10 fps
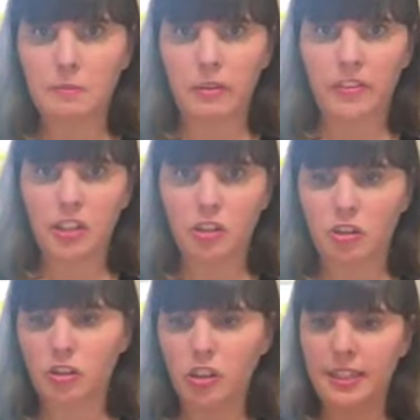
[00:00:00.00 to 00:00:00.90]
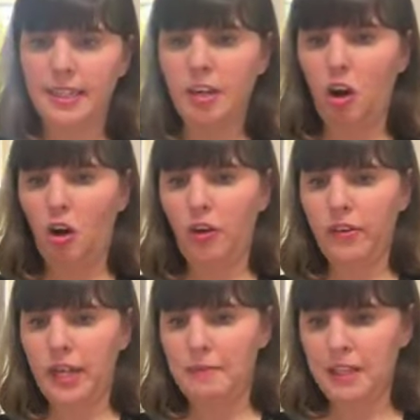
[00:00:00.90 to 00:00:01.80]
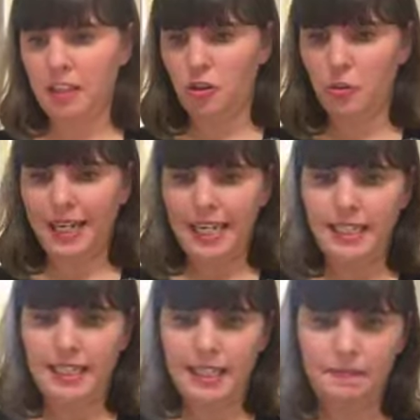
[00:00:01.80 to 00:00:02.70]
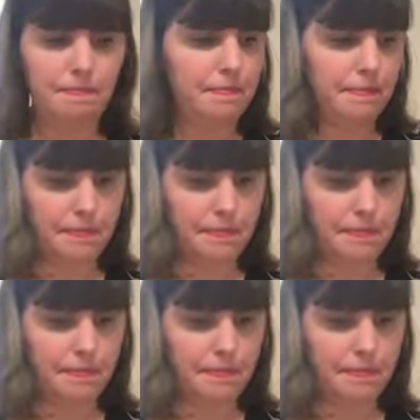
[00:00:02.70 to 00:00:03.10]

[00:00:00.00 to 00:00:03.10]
Just move this across, you can see, overlapping the doilies.